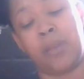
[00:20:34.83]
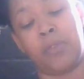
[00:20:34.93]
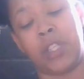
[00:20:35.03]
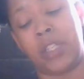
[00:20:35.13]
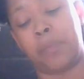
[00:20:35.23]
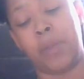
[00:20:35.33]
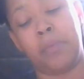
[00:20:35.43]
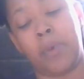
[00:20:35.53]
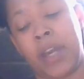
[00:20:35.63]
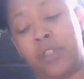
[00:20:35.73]
or these people
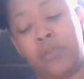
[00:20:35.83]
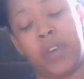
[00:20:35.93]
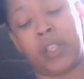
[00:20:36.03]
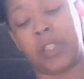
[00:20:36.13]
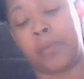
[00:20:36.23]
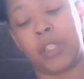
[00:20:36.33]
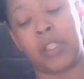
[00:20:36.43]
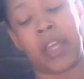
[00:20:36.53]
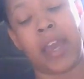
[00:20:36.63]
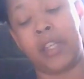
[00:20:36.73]
had you fucked up. Because the
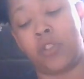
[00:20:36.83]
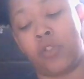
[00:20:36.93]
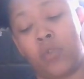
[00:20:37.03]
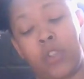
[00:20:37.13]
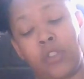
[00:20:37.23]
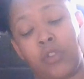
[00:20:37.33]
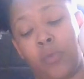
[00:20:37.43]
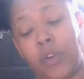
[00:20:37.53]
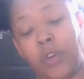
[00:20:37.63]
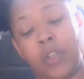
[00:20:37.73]
Eight of Swords, the
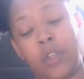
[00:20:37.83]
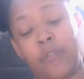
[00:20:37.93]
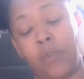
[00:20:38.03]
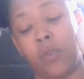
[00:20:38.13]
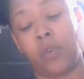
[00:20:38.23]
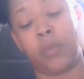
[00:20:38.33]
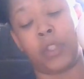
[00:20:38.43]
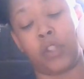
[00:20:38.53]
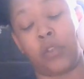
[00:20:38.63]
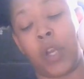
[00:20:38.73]
World, and the Fool with the
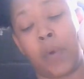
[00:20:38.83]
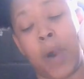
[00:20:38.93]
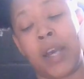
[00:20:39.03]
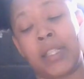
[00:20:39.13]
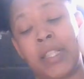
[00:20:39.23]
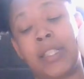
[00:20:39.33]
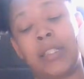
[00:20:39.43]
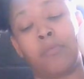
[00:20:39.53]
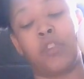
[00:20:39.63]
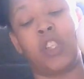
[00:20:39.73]
Three of Wands. This is
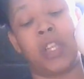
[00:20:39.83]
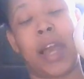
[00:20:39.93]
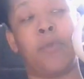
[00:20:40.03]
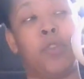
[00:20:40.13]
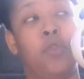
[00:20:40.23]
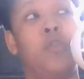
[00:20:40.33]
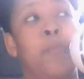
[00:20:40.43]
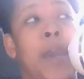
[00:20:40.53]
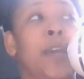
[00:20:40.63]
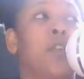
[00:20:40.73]
some shit like when you
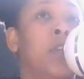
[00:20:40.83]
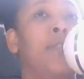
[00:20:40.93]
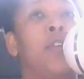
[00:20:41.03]
debating on even